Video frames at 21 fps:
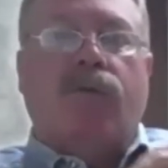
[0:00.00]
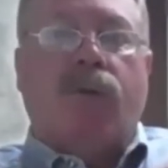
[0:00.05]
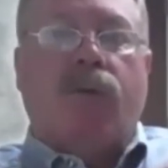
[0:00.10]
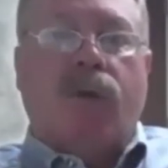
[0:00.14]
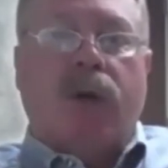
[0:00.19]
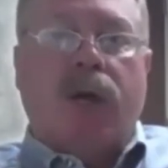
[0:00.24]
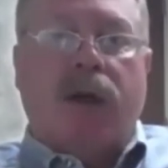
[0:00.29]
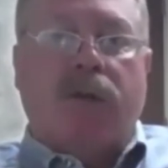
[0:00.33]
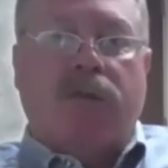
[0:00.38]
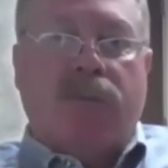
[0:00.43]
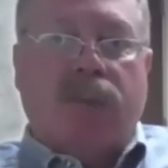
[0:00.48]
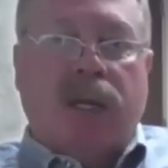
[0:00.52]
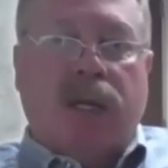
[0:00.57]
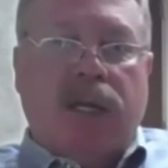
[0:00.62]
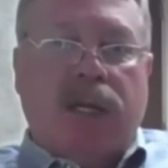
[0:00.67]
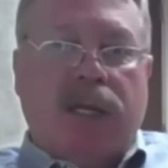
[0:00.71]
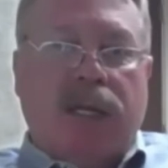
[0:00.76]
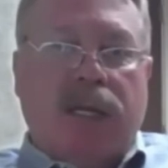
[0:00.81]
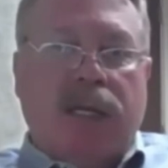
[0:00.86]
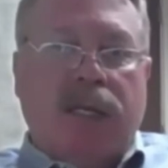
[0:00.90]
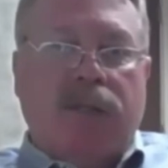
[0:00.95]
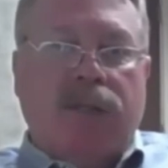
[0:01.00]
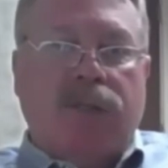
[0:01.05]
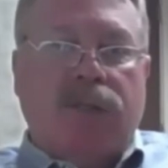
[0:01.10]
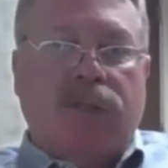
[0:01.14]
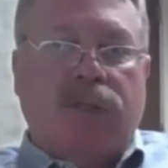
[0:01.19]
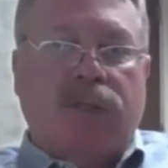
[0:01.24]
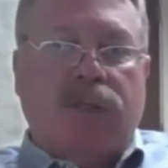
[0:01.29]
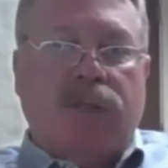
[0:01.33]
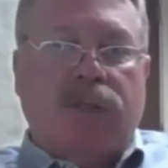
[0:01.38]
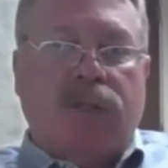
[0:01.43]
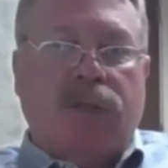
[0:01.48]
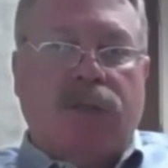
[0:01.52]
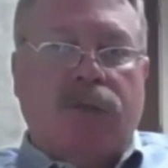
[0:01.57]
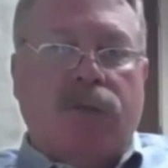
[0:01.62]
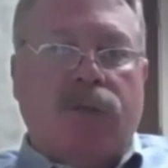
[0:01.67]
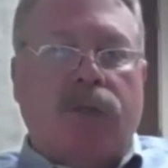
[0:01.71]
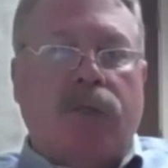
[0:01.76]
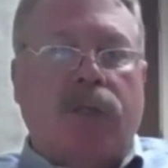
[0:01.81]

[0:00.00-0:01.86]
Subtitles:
for governmental entities to use.